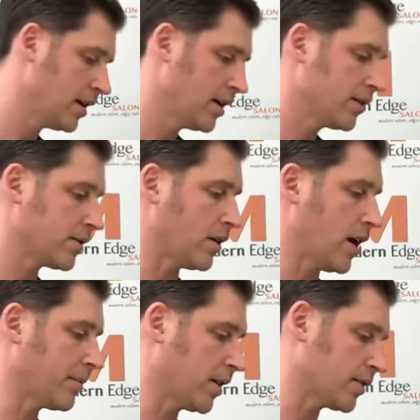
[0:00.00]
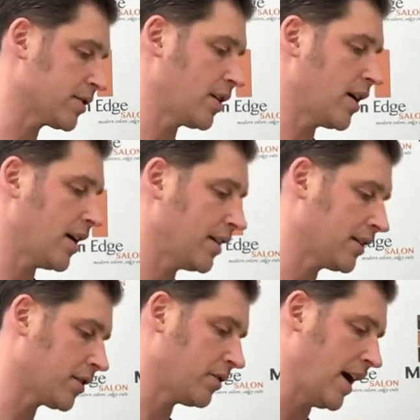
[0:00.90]
So I'm going to start in the
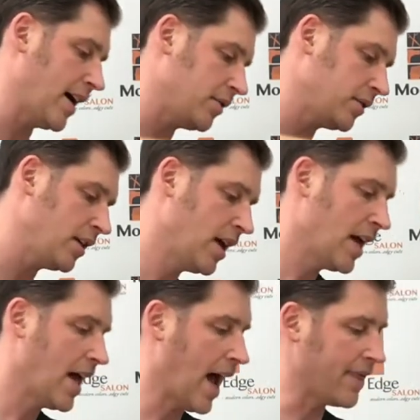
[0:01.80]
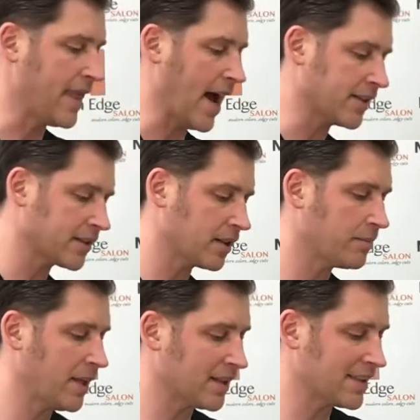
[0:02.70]
crown, and that's going to
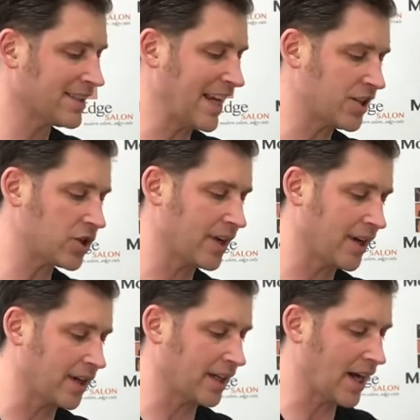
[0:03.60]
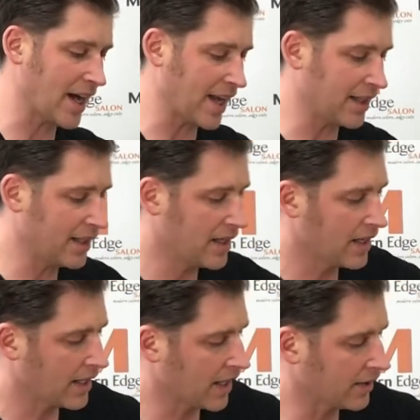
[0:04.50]
be a stationary guide
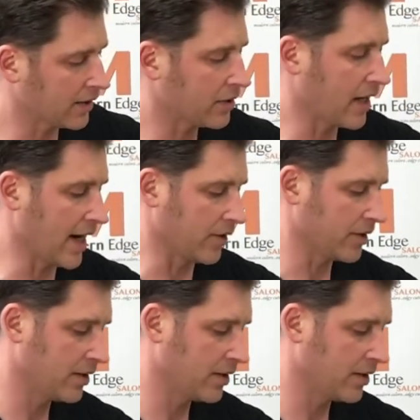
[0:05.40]
in the crown.